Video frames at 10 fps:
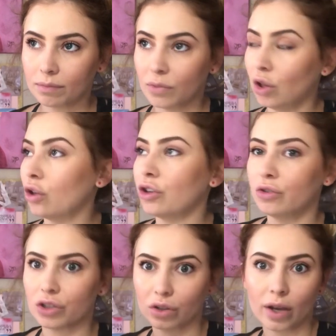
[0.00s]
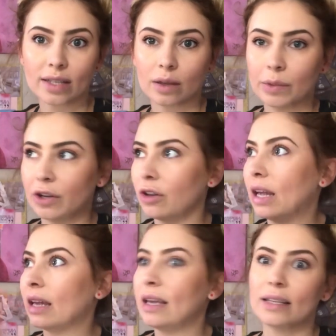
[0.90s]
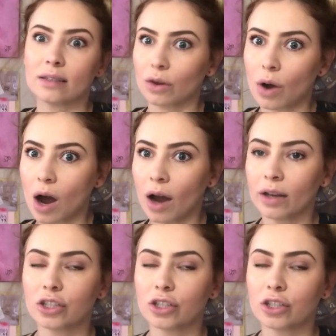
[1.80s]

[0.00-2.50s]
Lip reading: you just look at someone and you're like, he's so hot.